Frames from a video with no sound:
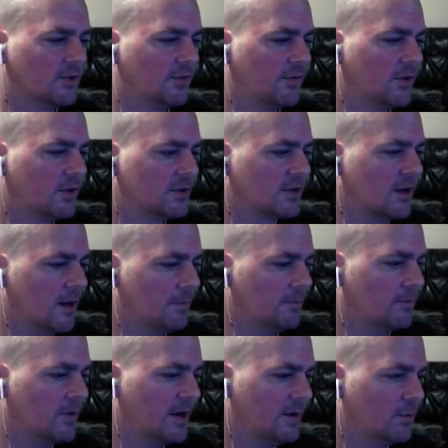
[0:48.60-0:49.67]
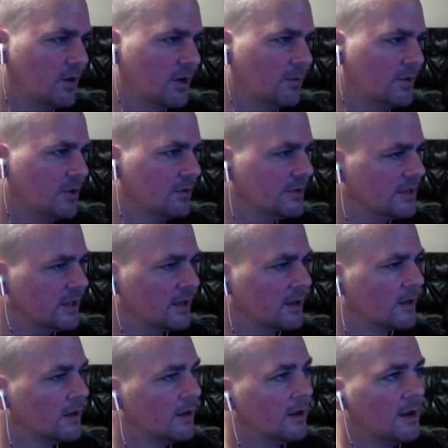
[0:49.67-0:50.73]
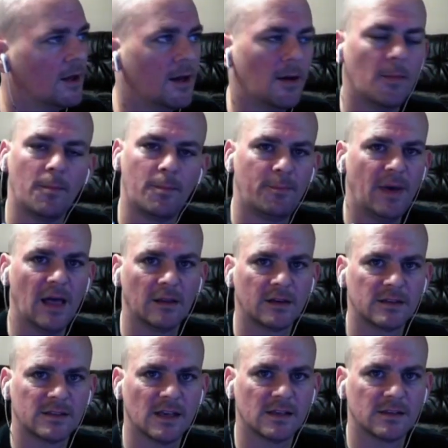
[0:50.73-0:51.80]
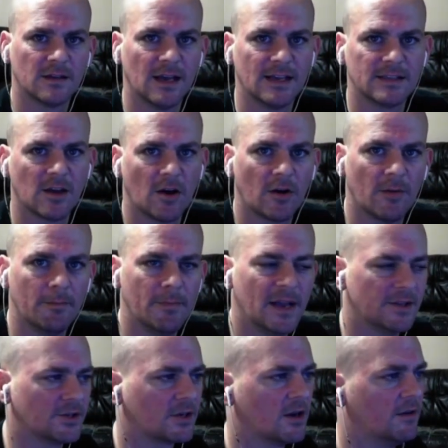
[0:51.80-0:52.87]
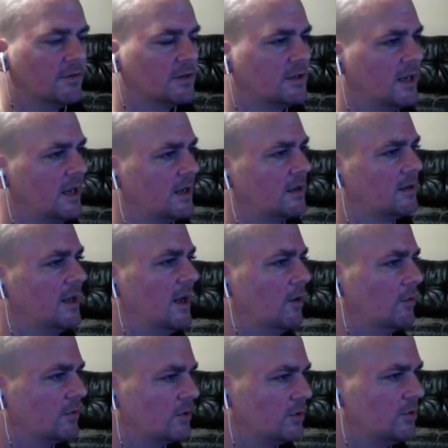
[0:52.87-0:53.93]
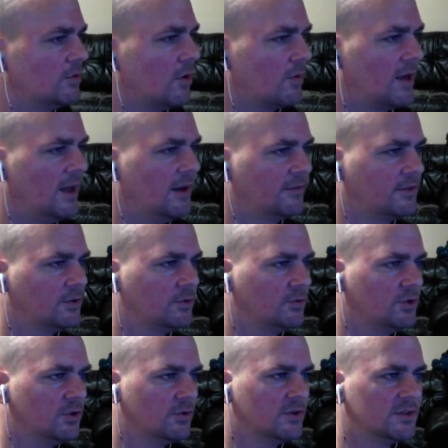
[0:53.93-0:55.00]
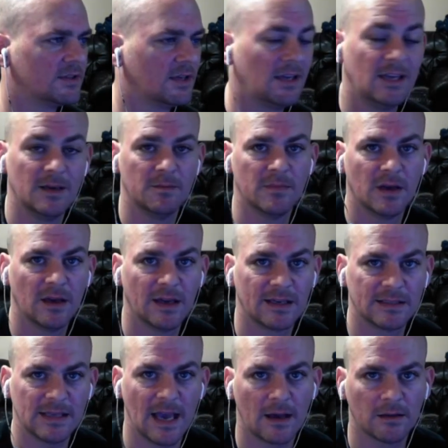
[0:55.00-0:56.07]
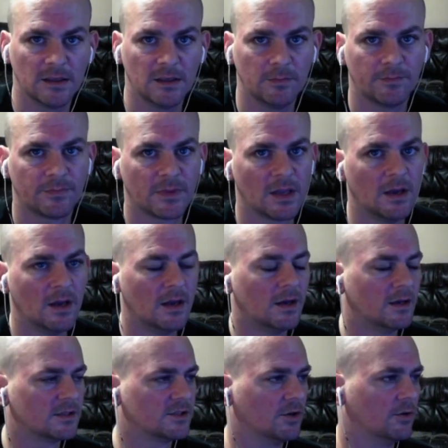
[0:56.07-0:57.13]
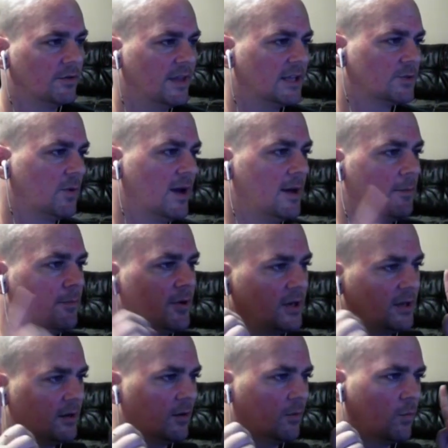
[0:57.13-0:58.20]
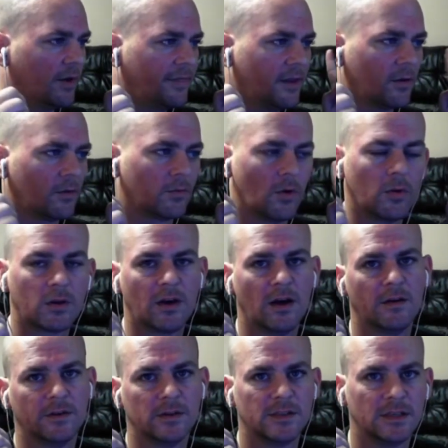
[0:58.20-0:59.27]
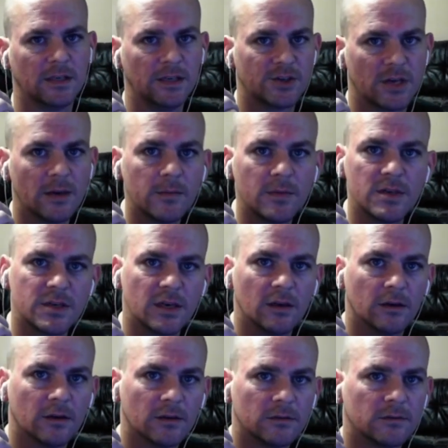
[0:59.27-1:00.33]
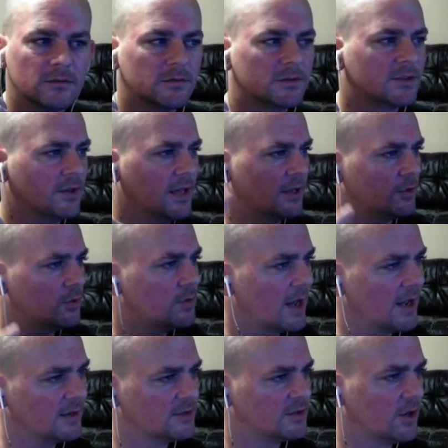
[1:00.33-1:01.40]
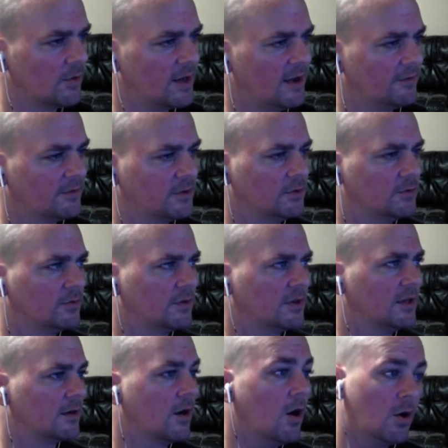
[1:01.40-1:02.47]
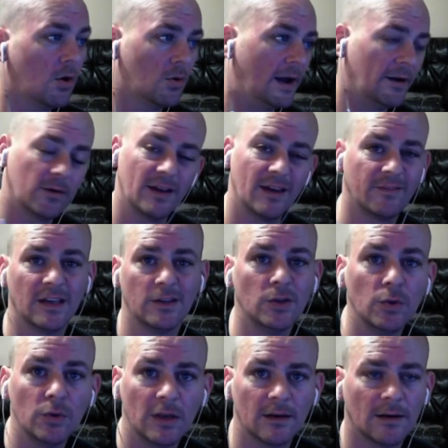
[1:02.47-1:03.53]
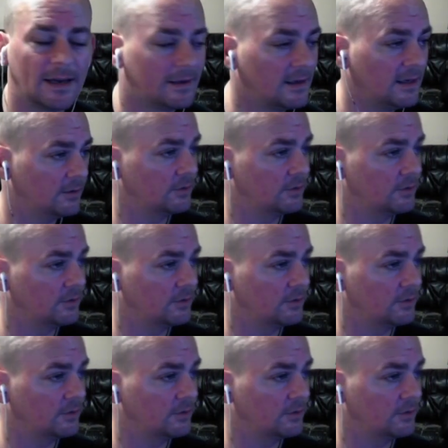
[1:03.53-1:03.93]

first up, right, we're going to be using Paladin Cecil as our magic cover tank. Now, you don't have to use him exactly, so that's why I'm putting what their role covers in each image here, so that you guys don't have to think, oh, I don't have that unit, I can't